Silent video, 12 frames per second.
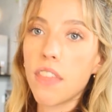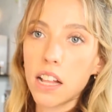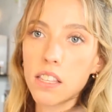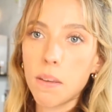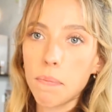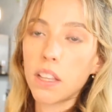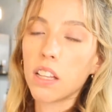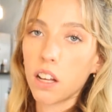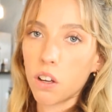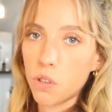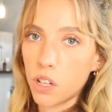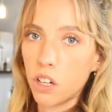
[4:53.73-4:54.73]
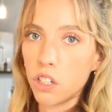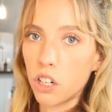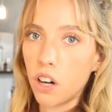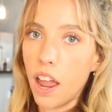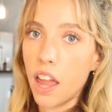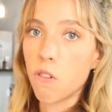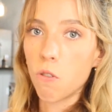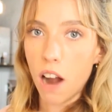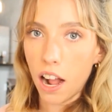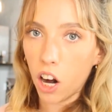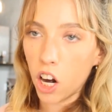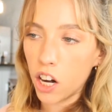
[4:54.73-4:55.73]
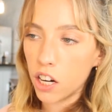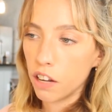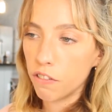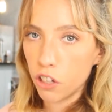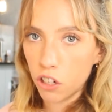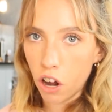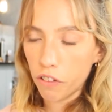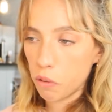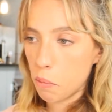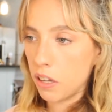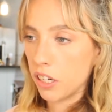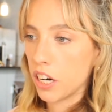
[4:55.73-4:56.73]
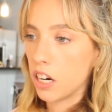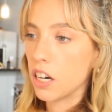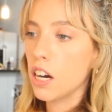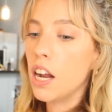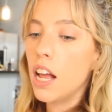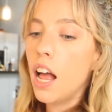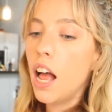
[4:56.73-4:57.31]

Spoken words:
That's something that goes under a record if you're not familiar.